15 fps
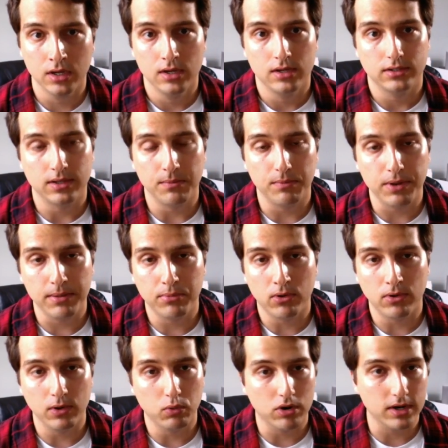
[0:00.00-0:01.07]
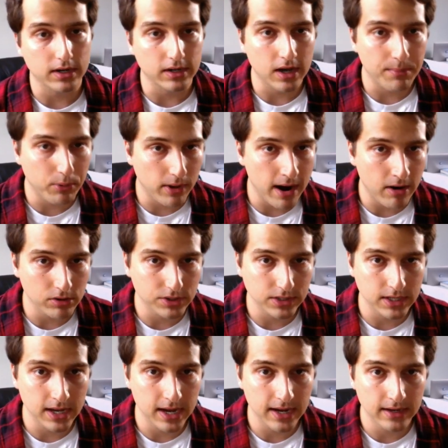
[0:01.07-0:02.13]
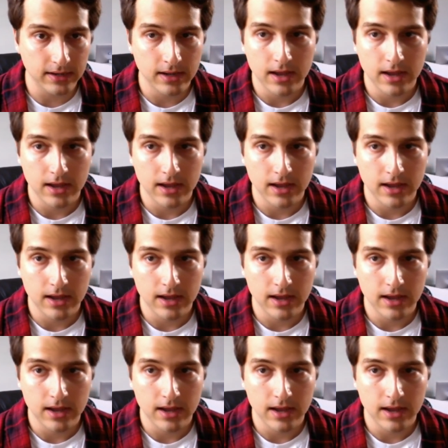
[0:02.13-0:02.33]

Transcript: Some people only working a couple hours a day